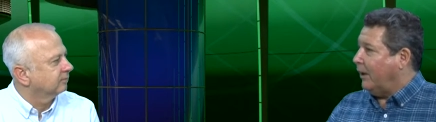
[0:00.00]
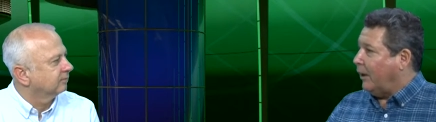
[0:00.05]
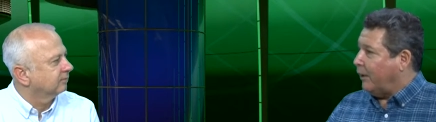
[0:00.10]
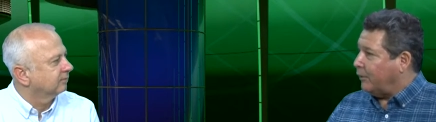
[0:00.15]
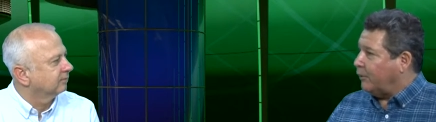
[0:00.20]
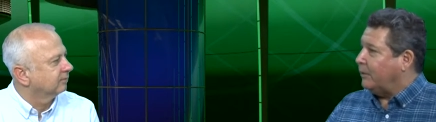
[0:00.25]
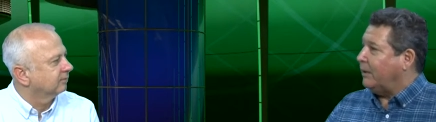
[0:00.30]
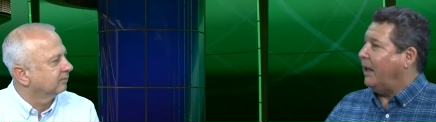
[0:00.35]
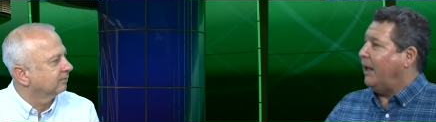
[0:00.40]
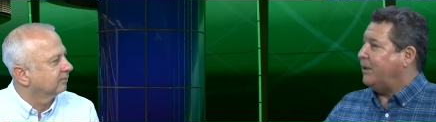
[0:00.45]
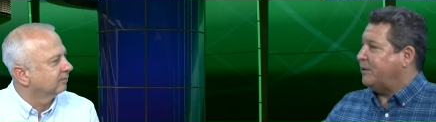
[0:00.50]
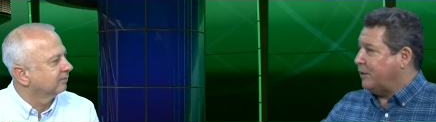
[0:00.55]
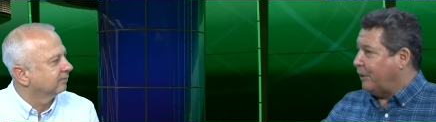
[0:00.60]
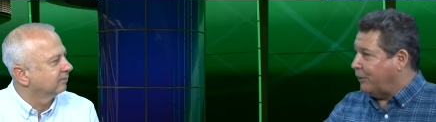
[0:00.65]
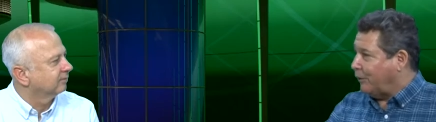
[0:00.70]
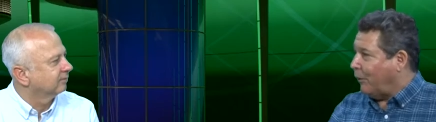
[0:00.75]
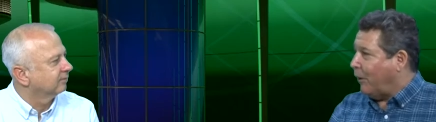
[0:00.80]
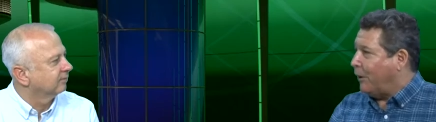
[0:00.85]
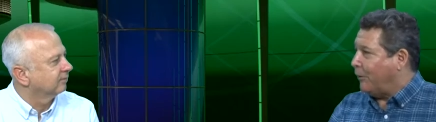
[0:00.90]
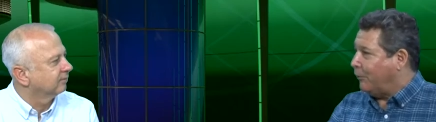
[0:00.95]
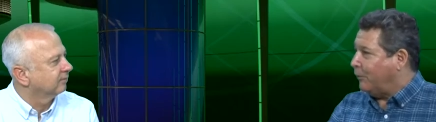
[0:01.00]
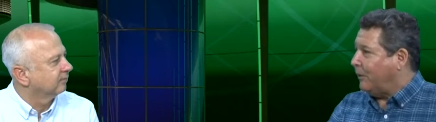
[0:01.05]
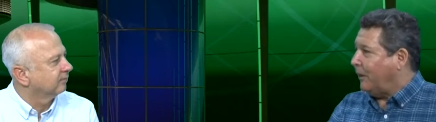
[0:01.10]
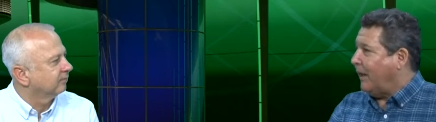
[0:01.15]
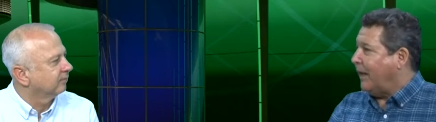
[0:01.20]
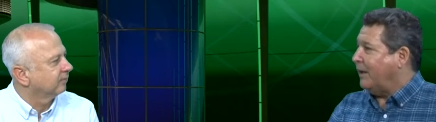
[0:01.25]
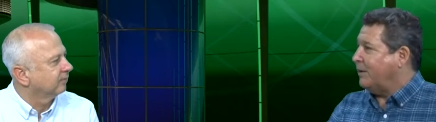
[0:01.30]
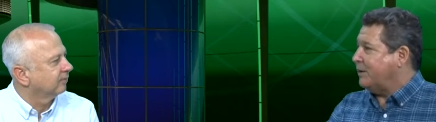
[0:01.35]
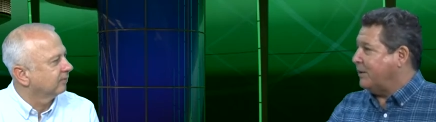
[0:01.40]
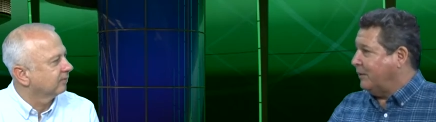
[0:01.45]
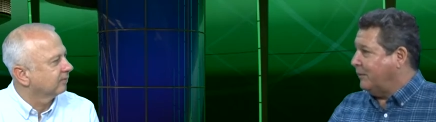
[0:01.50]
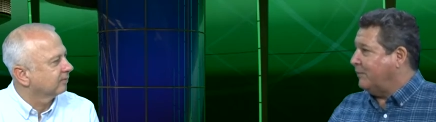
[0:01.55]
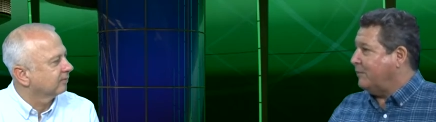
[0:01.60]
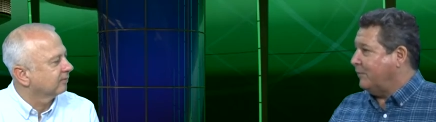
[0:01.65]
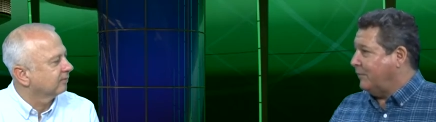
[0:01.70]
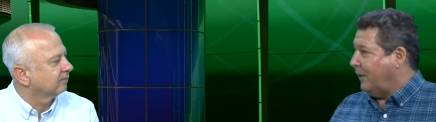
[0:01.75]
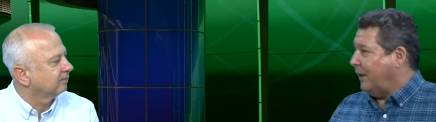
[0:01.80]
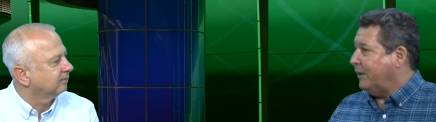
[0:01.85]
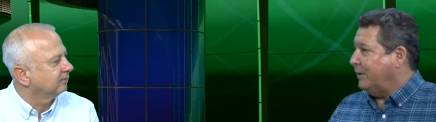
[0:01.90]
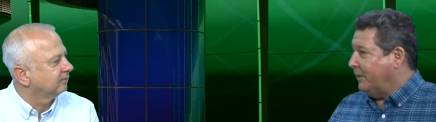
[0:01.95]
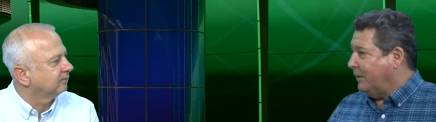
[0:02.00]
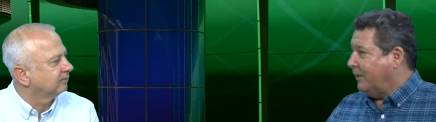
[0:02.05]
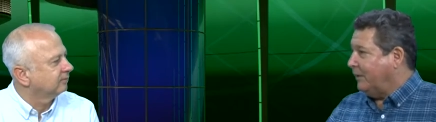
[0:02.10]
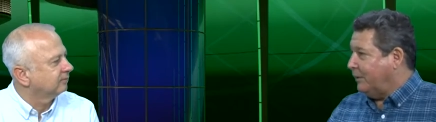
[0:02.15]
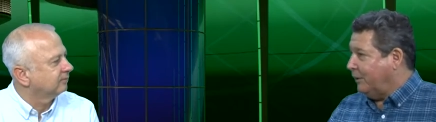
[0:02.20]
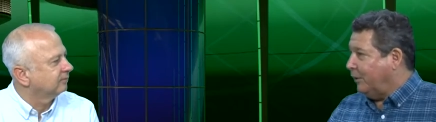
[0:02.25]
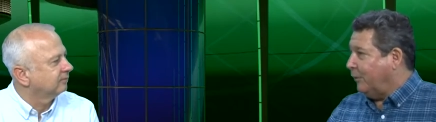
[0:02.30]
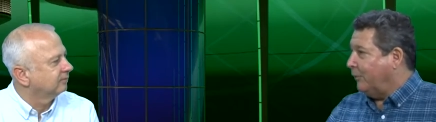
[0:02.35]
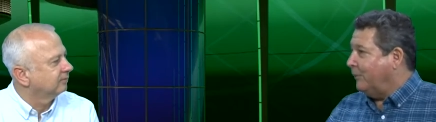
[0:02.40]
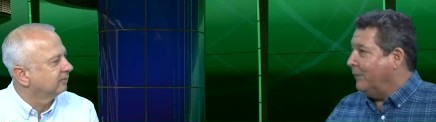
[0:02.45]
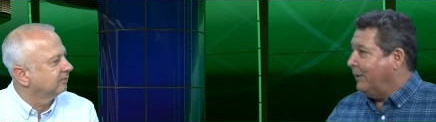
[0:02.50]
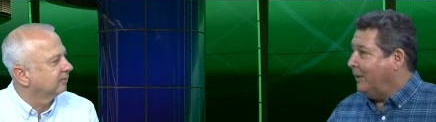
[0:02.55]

Speaker 1: auto glass under auto glass and you know,